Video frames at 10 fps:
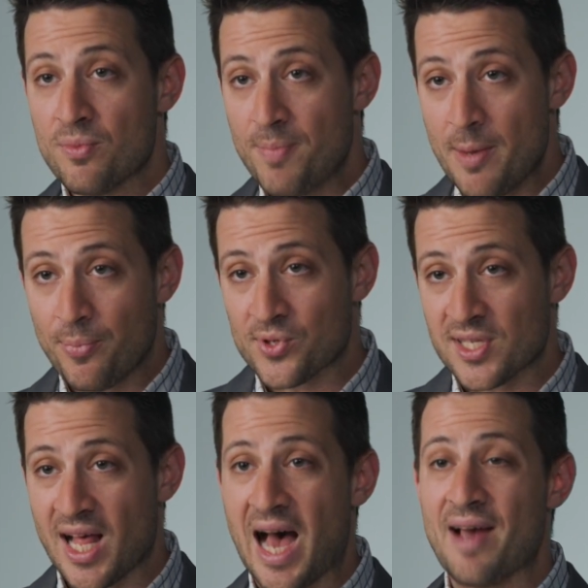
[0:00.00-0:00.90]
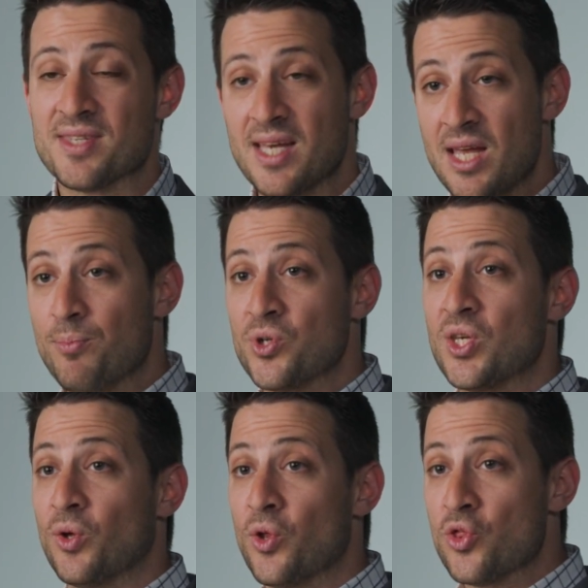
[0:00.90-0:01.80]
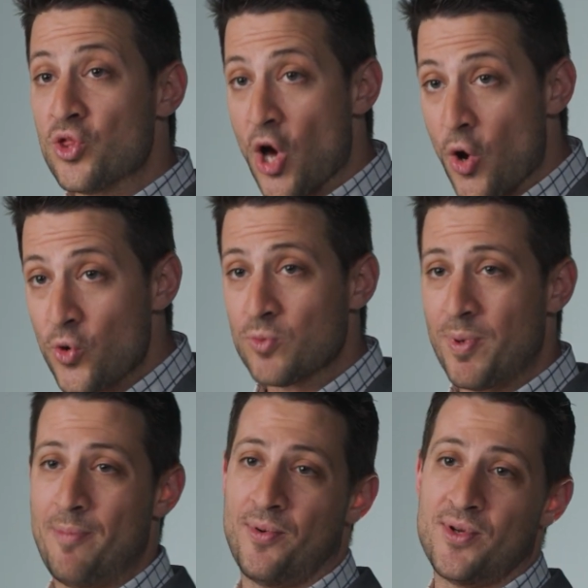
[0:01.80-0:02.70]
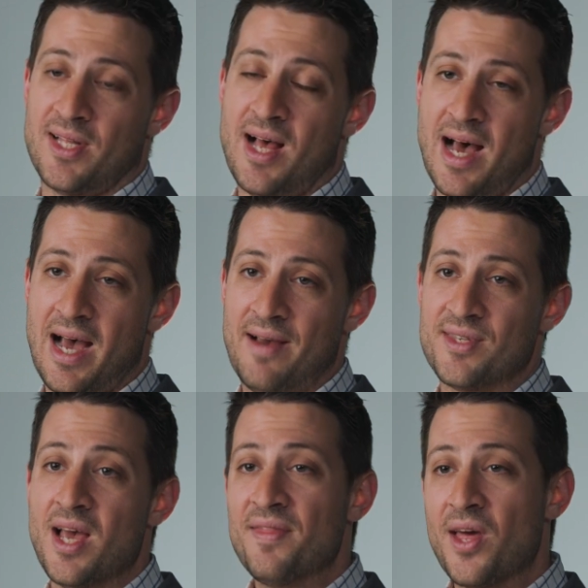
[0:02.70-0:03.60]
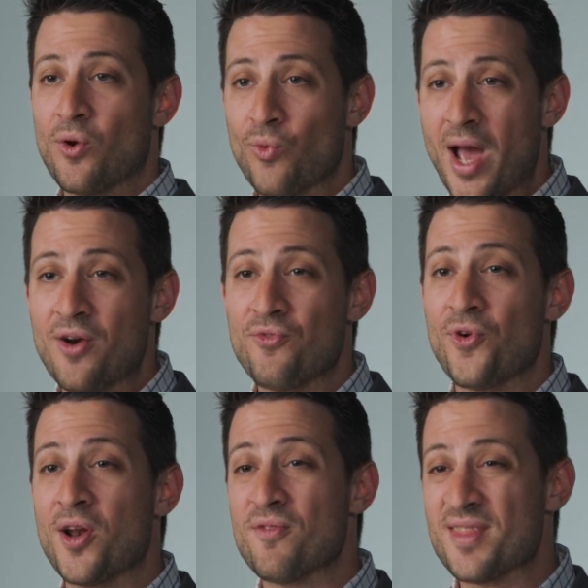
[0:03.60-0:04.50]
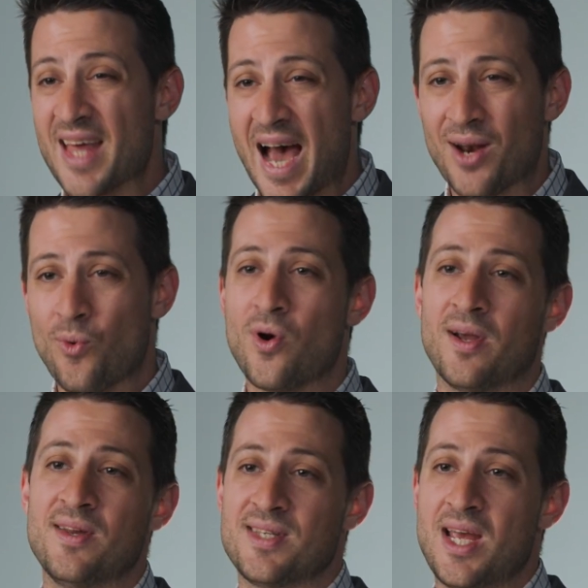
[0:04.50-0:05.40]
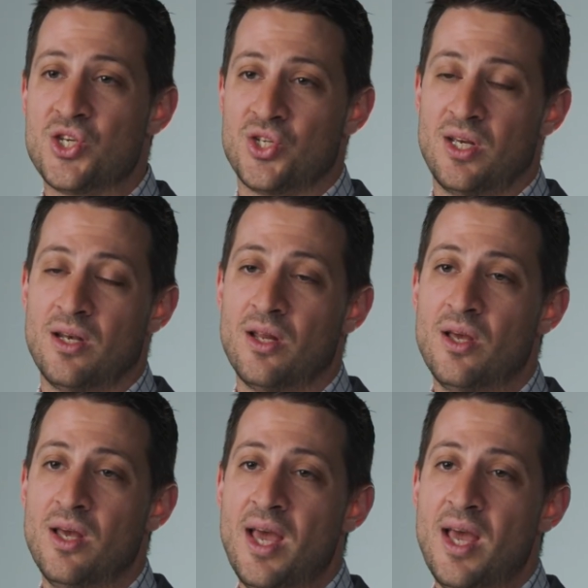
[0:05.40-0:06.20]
people's lives, in particular those people's lives that are right in front of that organization.